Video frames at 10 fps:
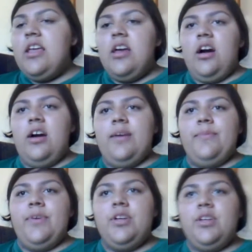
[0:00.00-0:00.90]

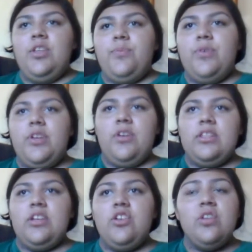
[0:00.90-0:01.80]
You put it right
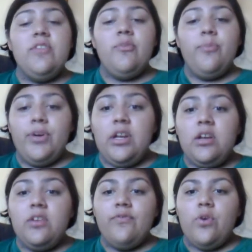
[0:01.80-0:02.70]
there. You can even put
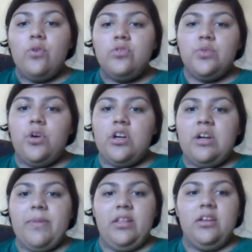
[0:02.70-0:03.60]
frozen
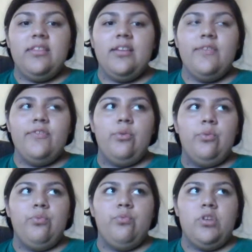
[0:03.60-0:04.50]
watermelon in there if
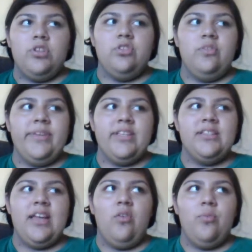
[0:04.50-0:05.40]
you want to, because
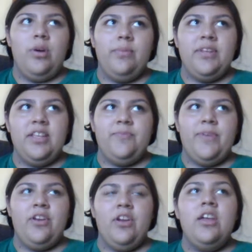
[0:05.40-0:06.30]
that will probably taste
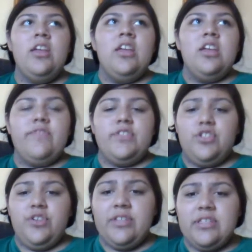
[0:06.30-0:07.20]
better if it's
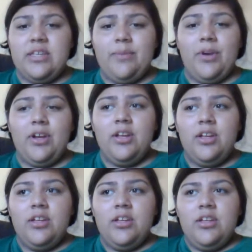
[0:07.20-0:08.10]
during the summer.
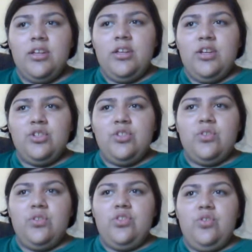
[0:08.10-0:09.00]

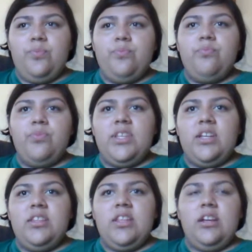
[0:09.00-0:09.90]
So you put that
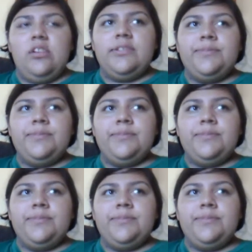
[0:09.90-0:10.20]
in there